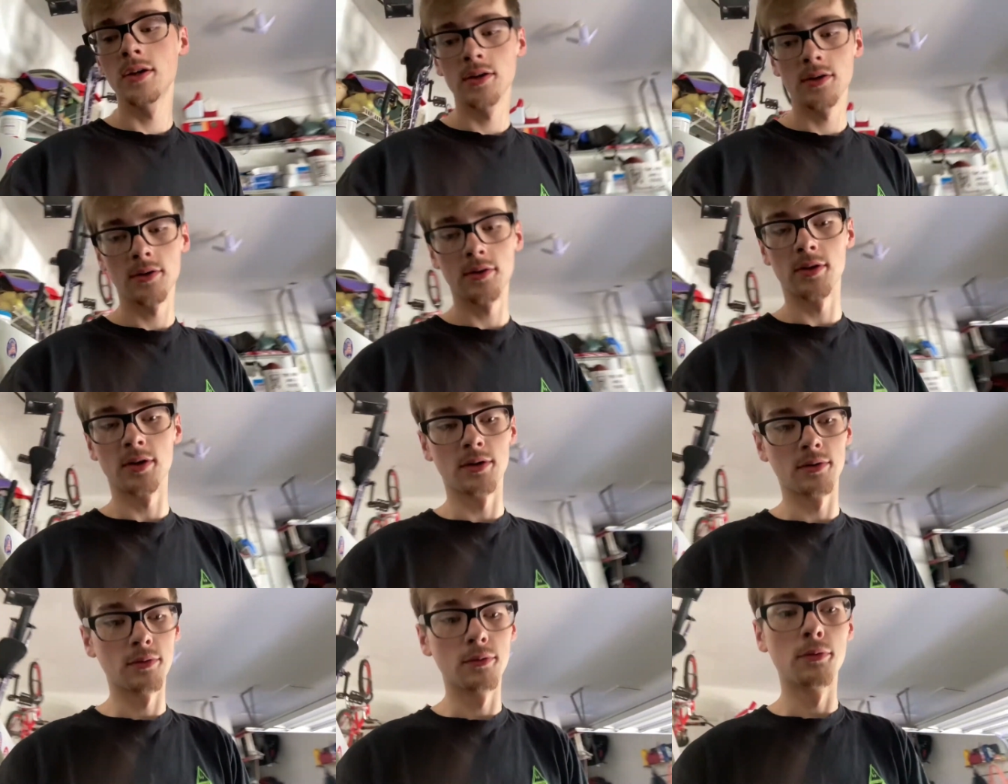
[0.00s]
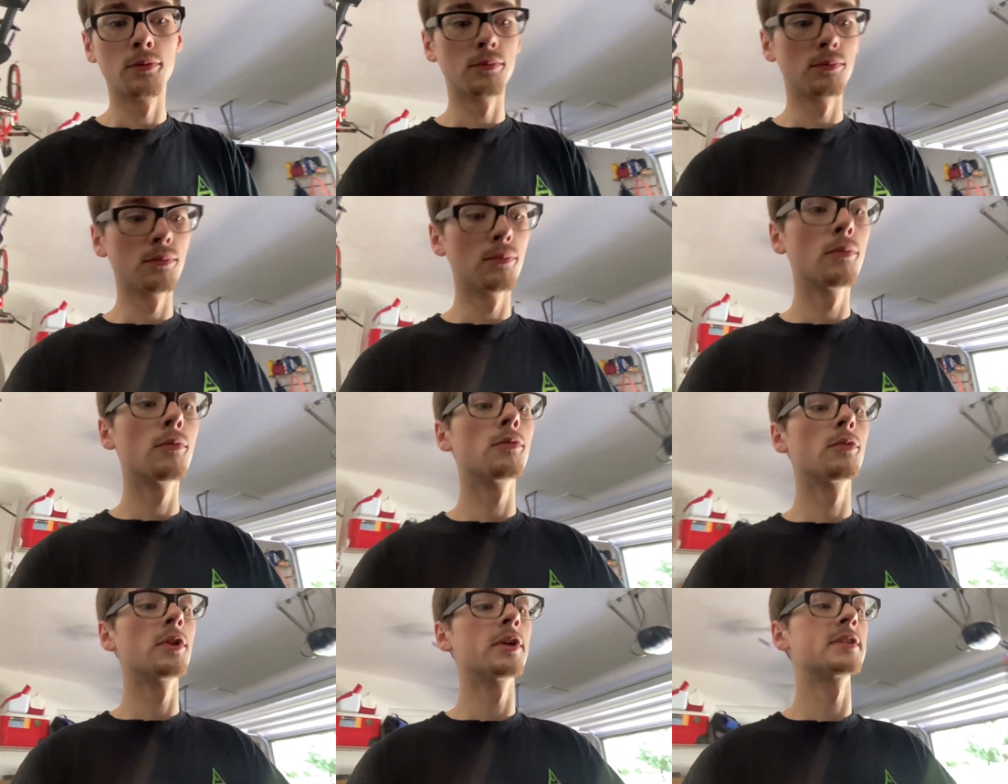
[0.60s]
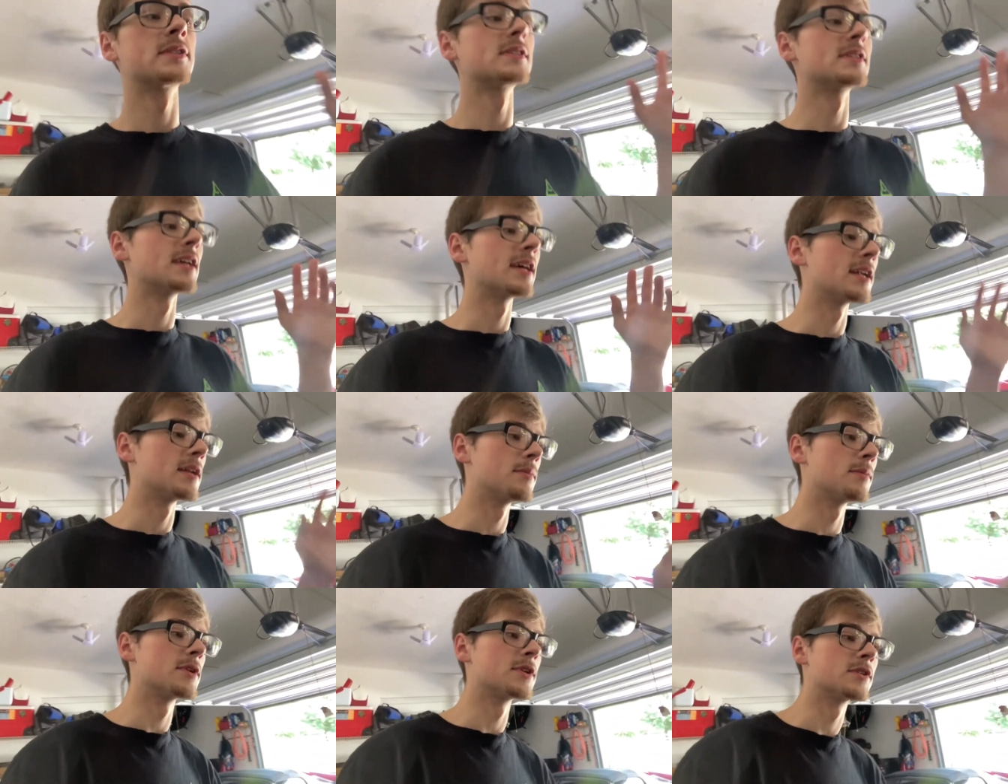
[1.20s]
or go listen to
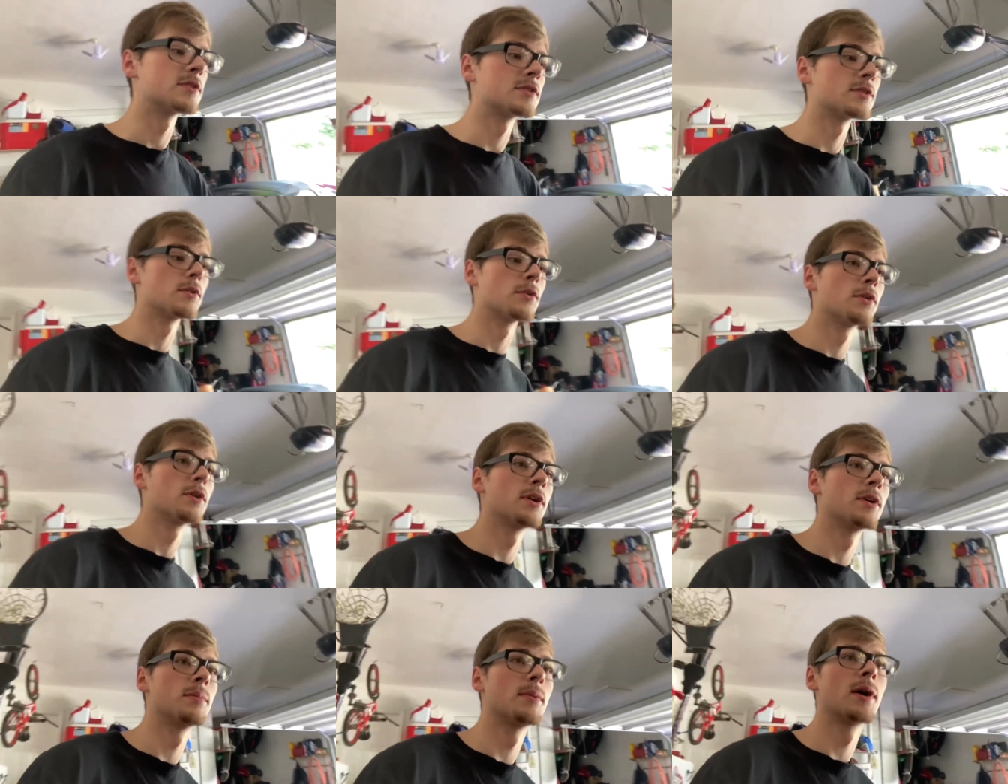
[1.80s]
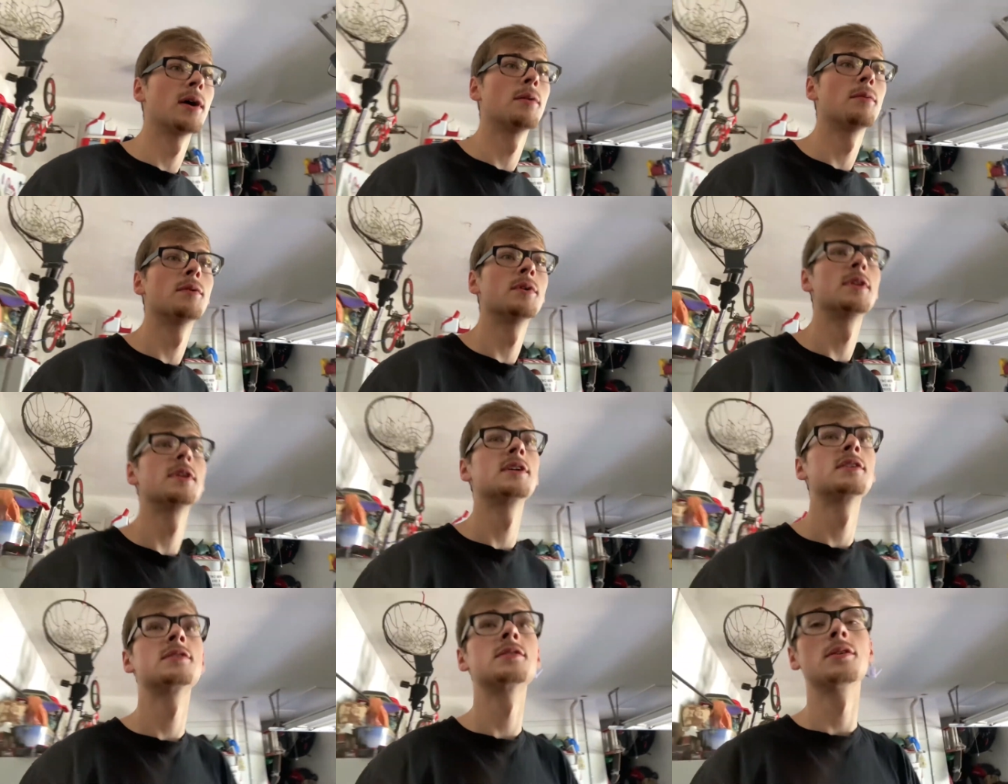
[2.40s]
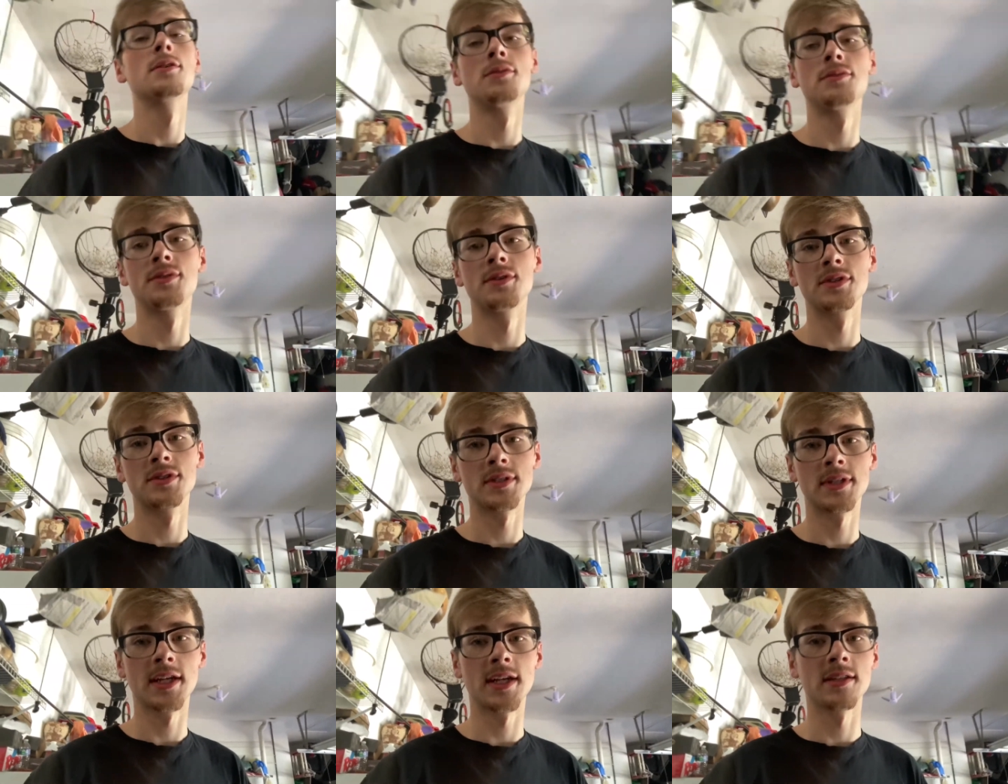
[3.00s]
anybody's story about when they sold their
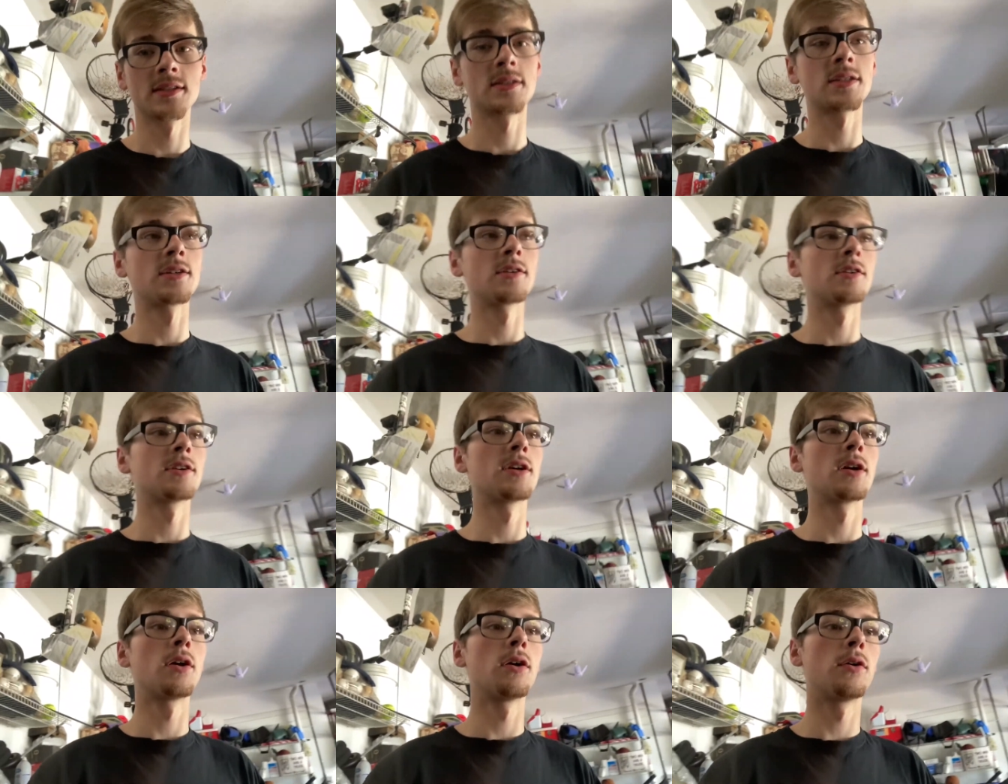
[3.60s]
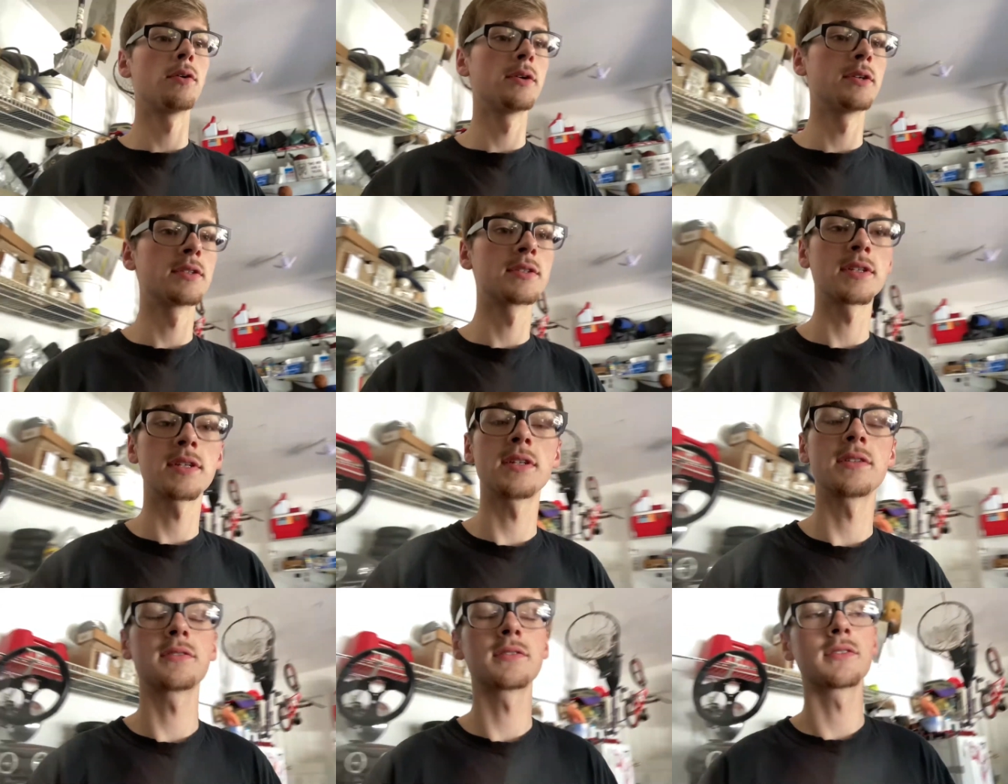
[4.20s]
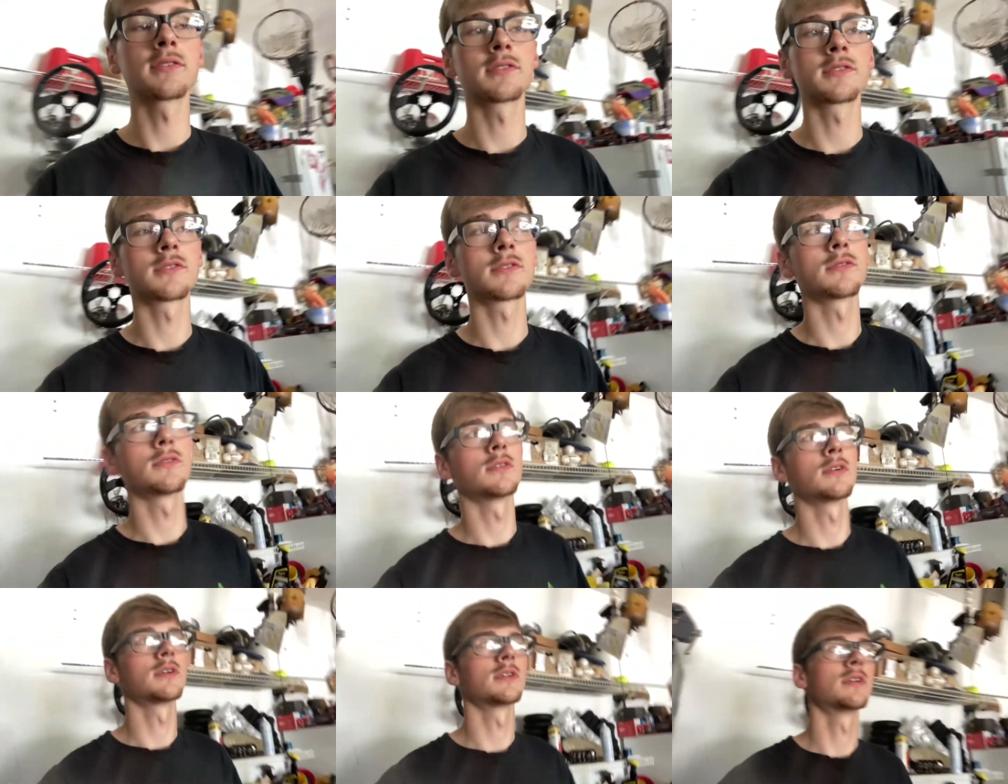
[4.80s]
stance car. It always gets
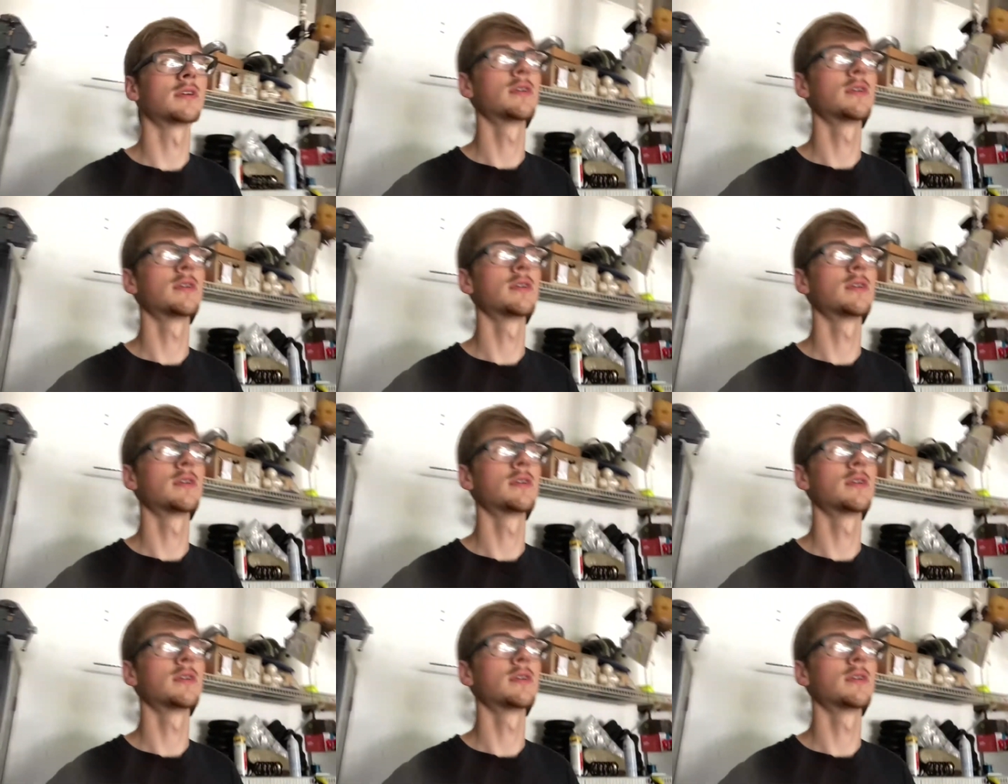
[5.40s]
destroyed.